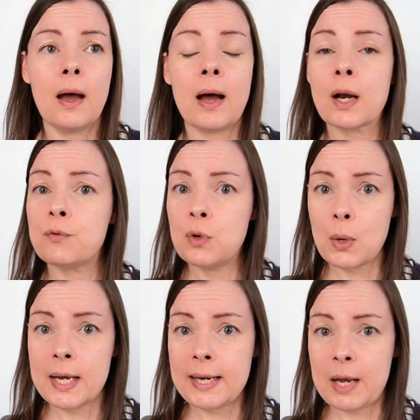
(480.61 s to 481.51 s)
And I've
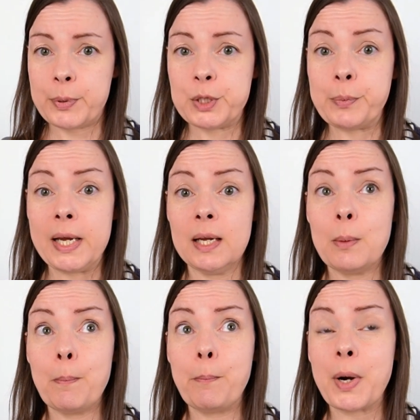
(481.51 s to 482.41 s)
not had it happen to me,
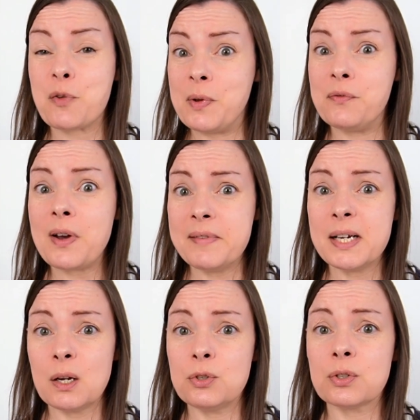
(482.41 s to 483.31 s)
but I've been very
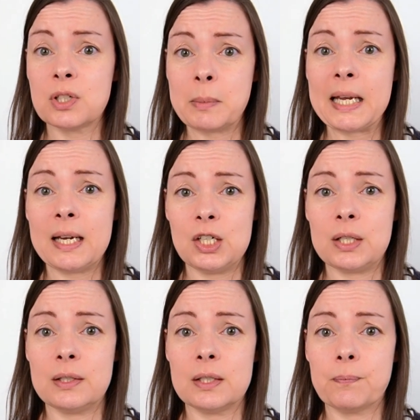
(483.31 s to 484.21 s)
close on some
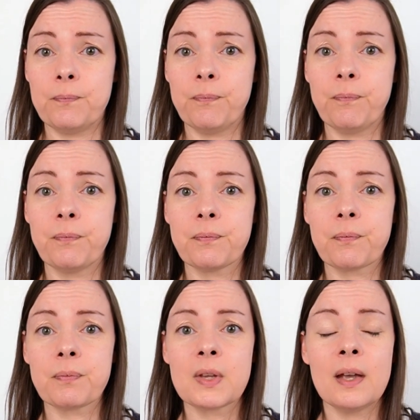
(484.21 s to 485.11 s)
occasions.
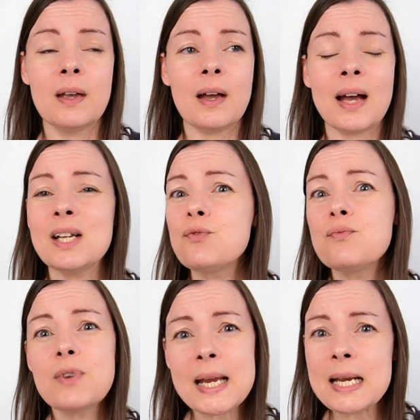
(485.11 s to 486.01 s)
And it's
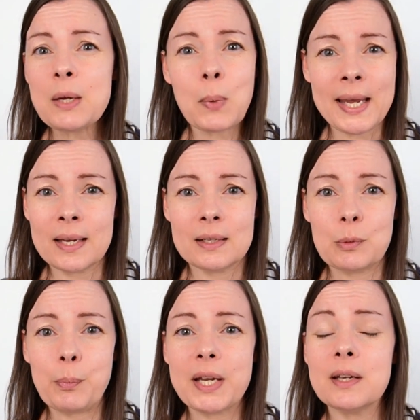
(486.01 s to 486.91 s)
really weird
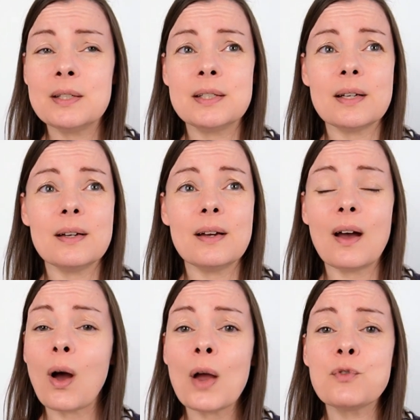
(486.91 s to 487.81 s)
because
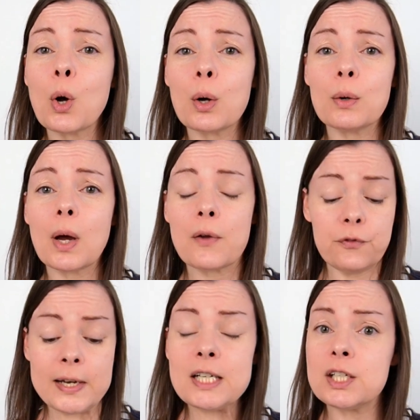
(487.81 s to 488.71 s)
I've
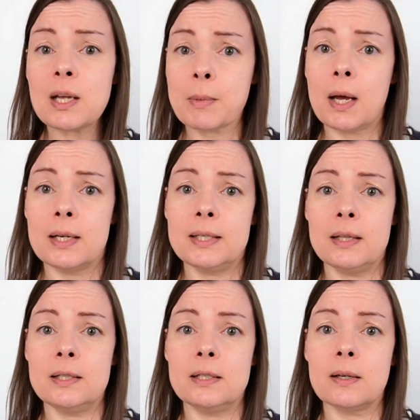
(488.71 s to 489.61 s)
finished some colours in
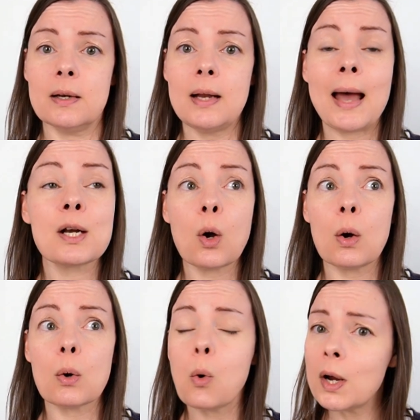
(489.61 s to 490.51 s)
this design and
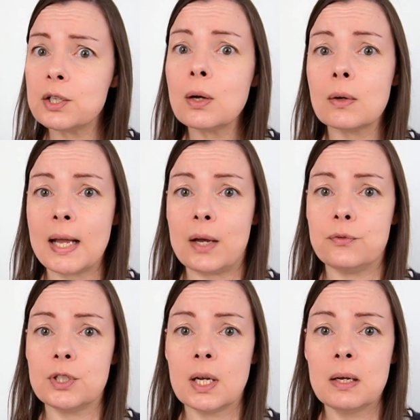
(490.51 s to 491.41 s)
got quite a lot
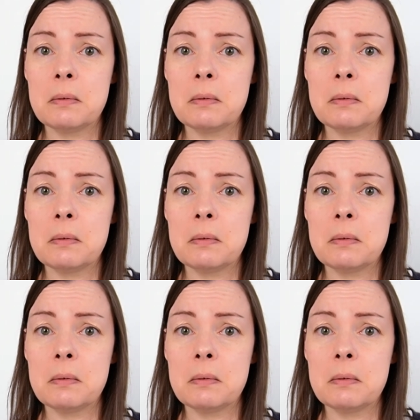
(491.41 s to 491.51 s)
left.